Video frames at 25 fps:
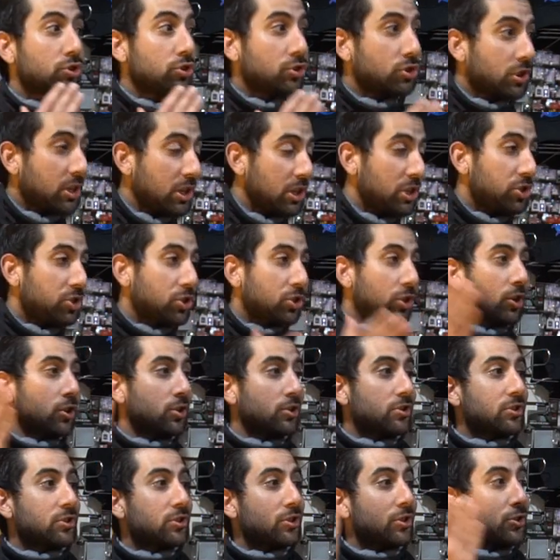
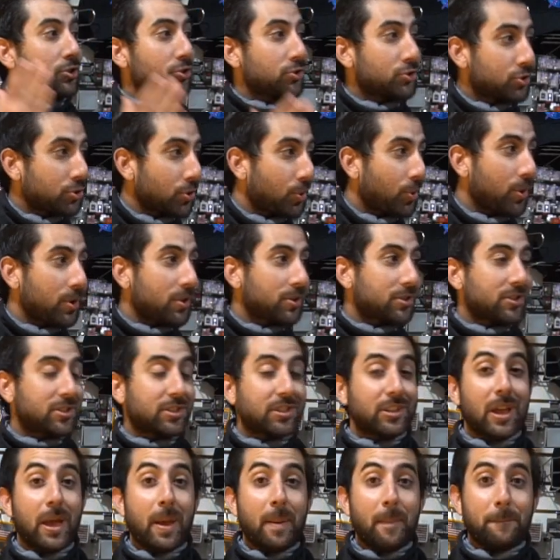t-shirts,
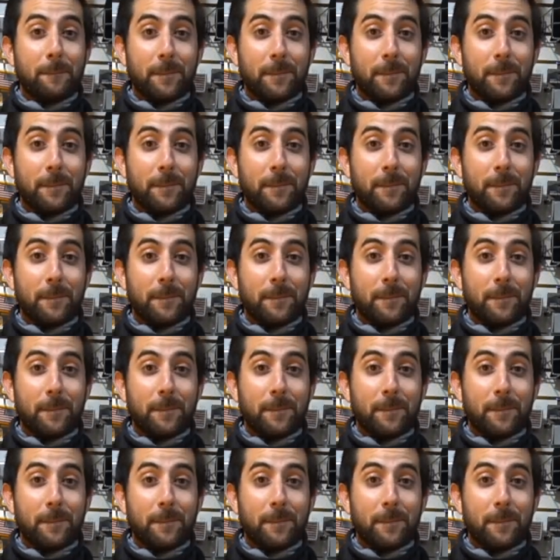shorts,